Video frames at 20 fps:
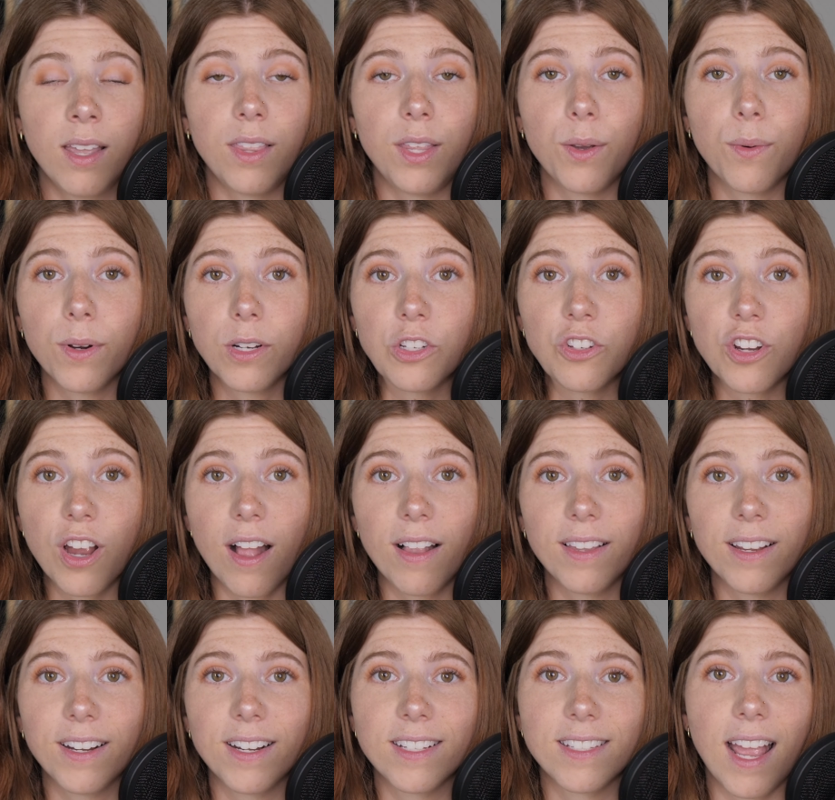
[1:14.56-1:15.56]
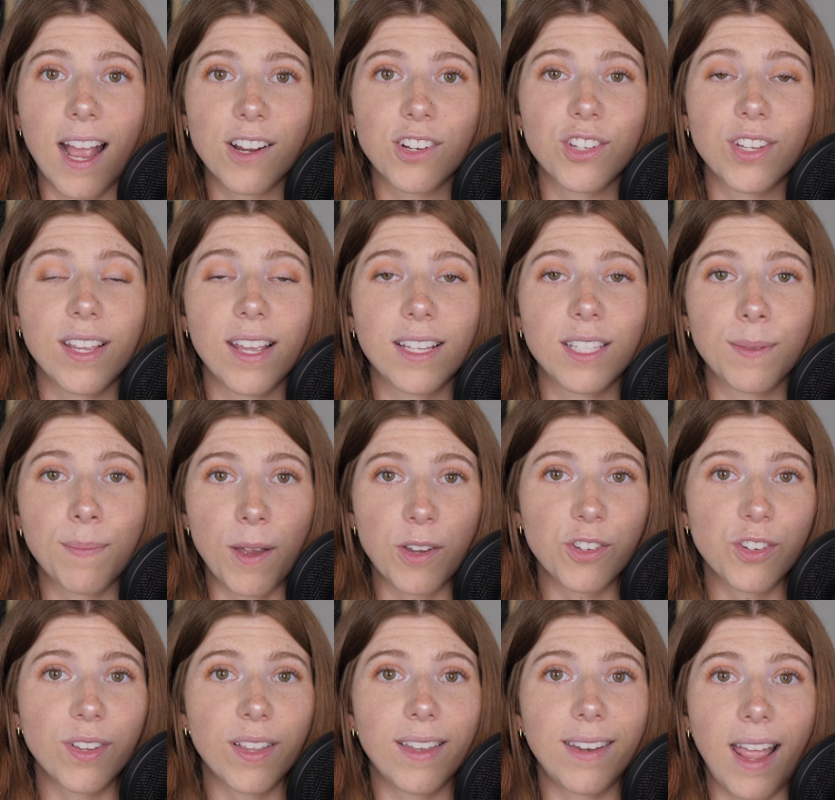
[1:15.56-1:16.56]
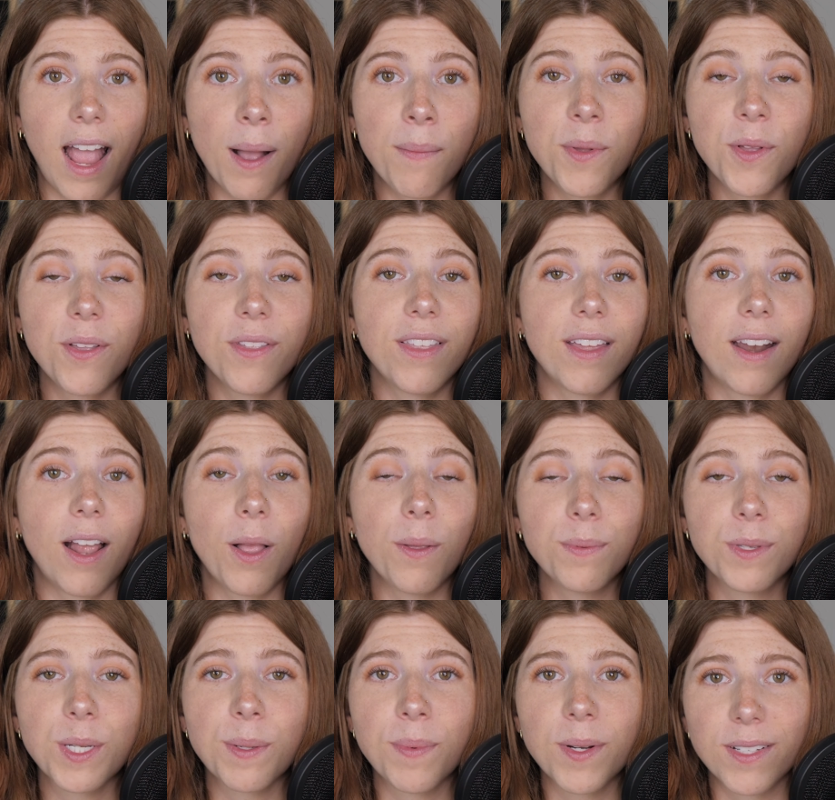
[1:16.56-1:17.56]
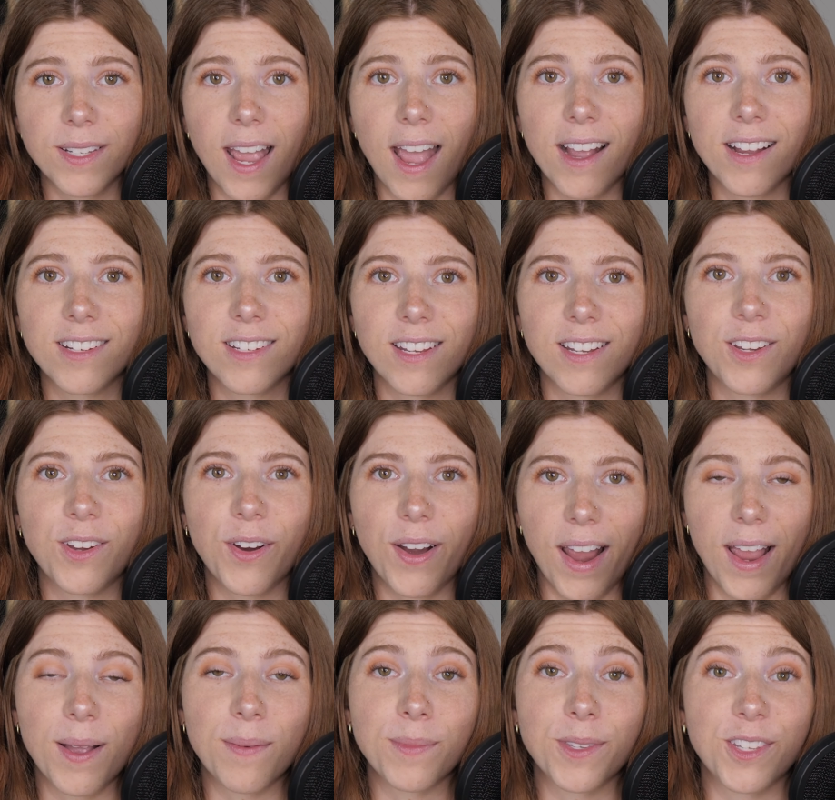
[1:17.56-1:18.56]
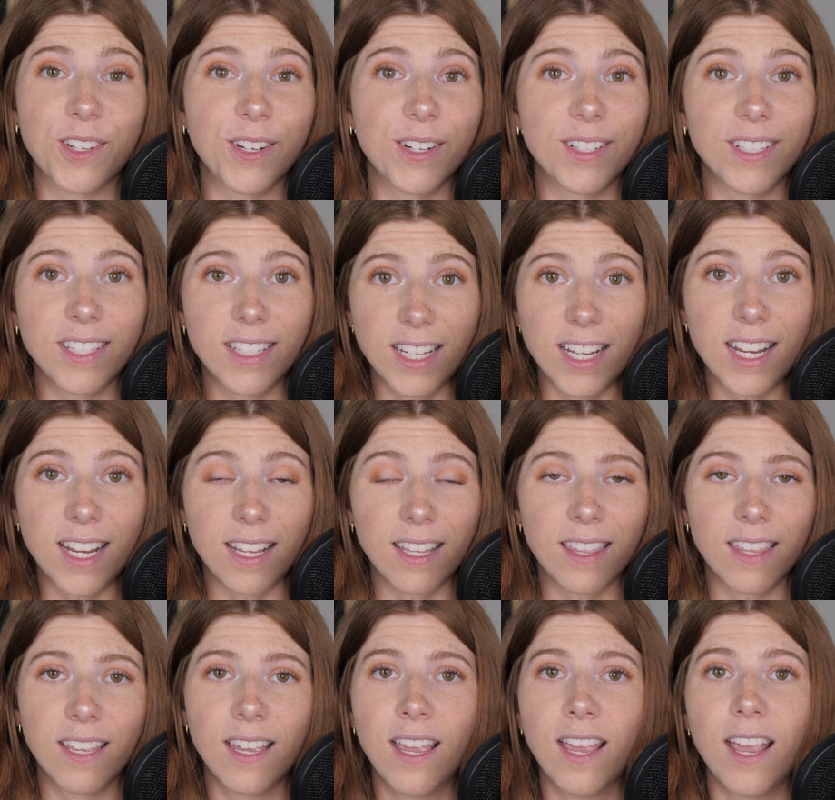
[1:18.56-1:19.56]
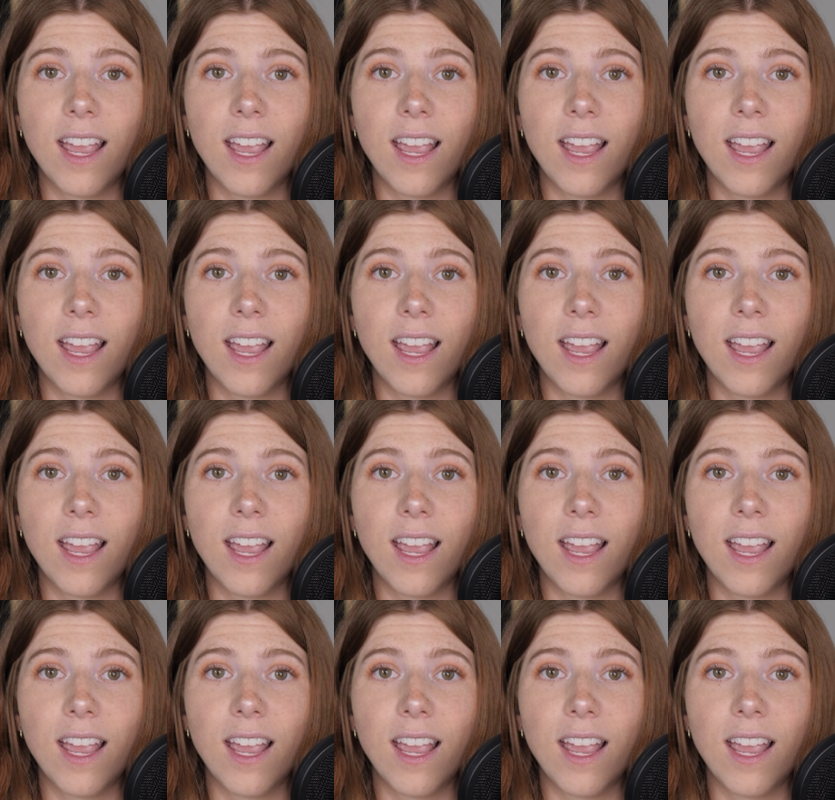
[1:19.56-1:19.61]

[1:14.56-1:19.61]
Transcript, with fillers: The orange color is actually a special enamel that helps to protect your hamster's teeth.